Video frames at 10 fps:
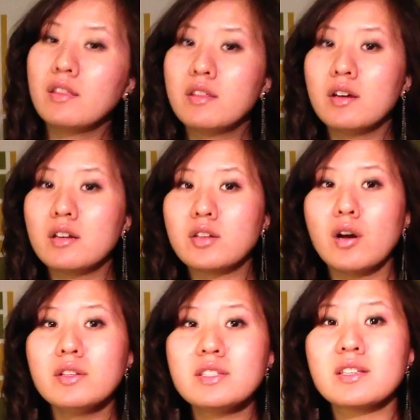The
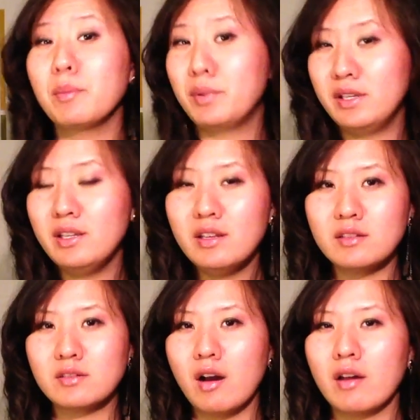tallest
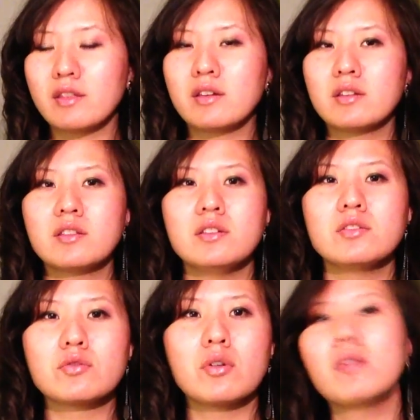completed Gothic
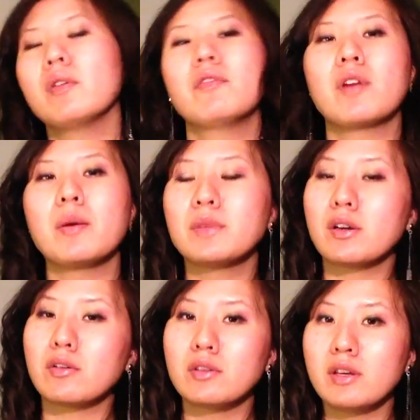cathedral from the
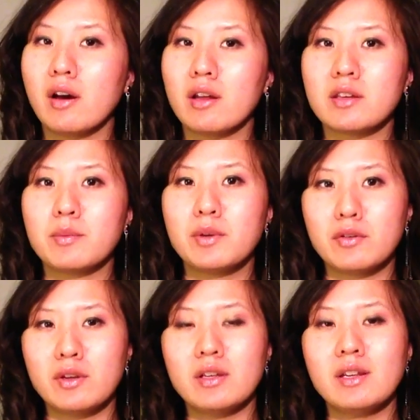early Gothic
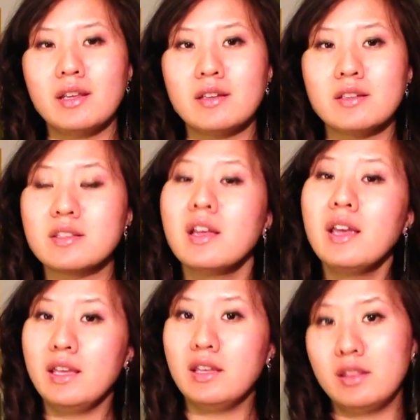period is
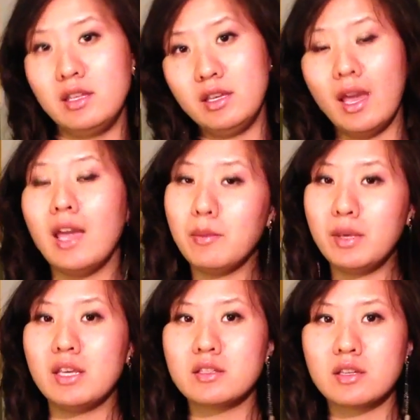the
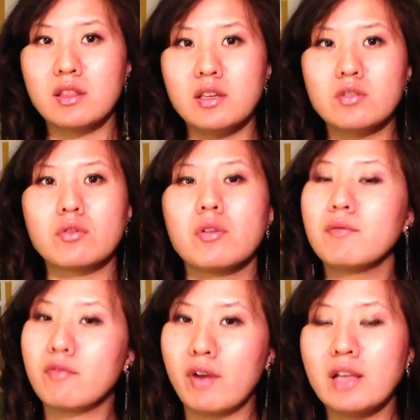Amiens Cathedral in
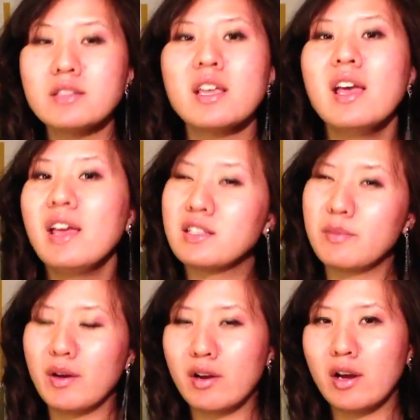France. It's
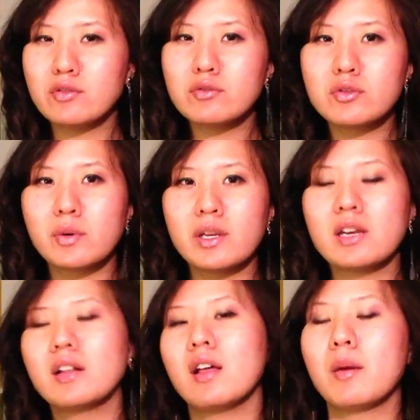about 120
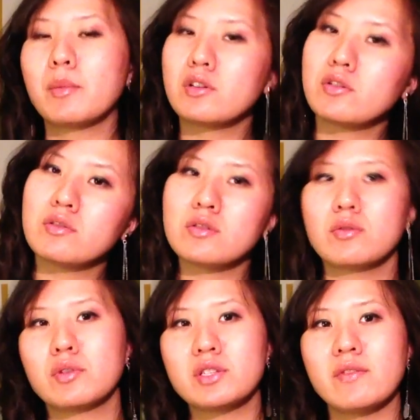kilometers
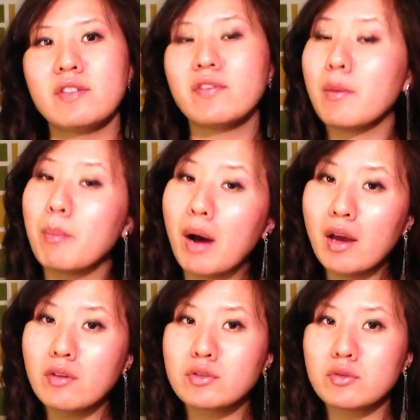or 75
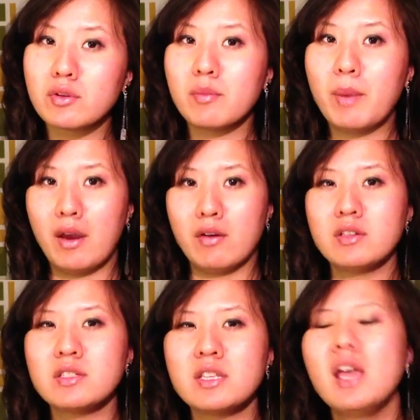miles north of
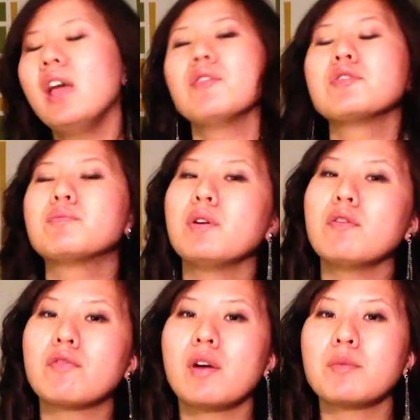Paris. It was
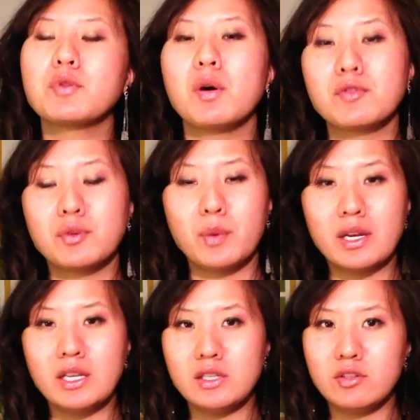built from
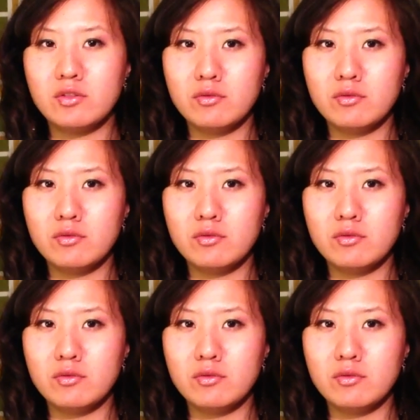1220 to